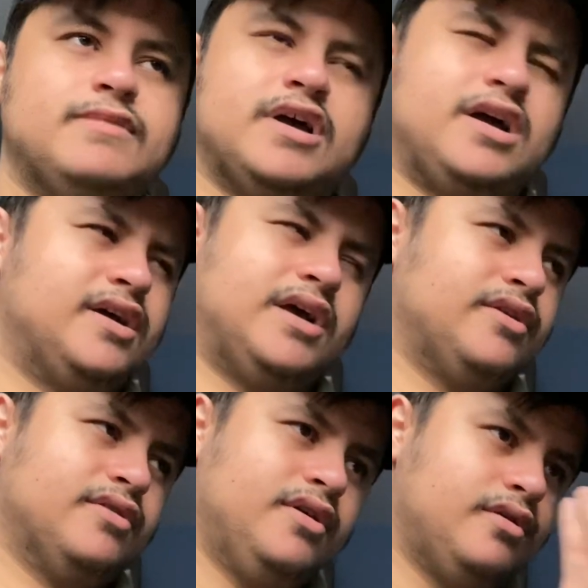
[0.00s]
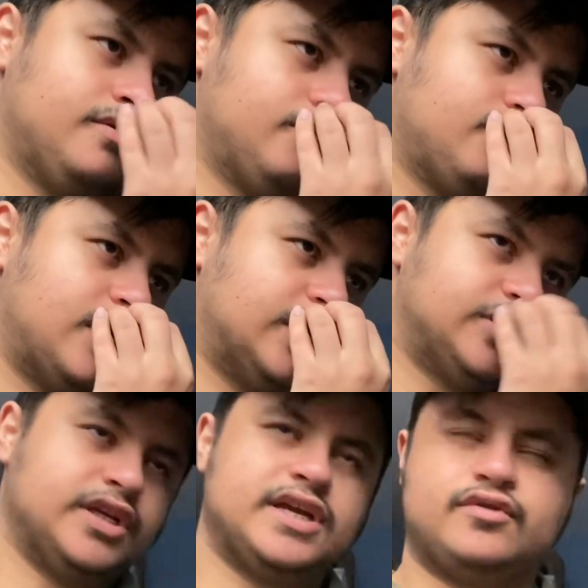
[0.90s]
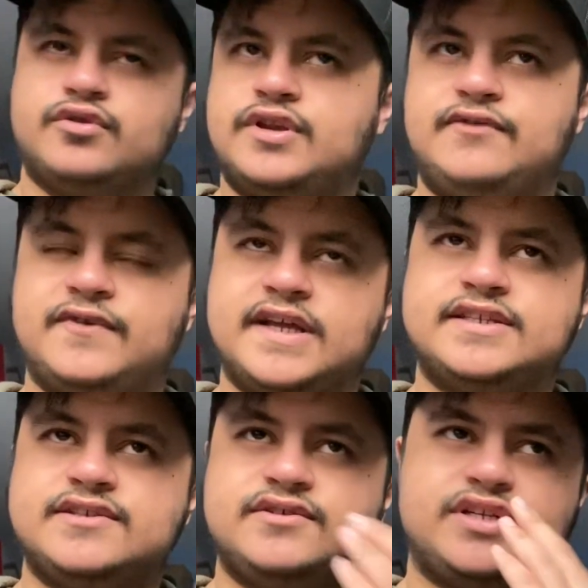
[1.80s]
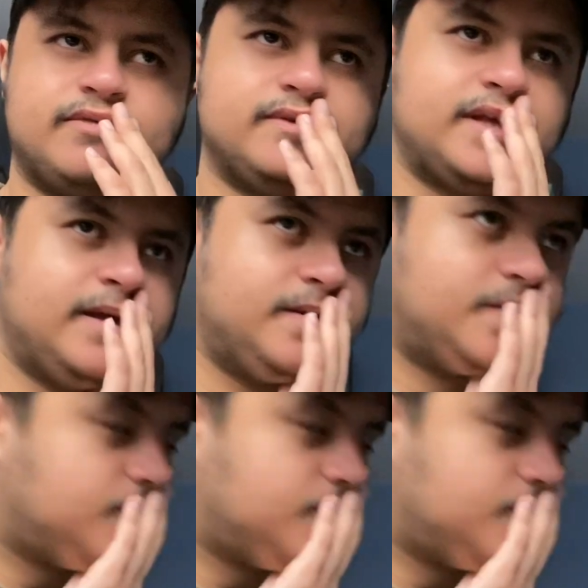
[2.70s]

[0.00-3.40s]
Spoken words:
I don't know, actually. Could he fit in Suchet with that?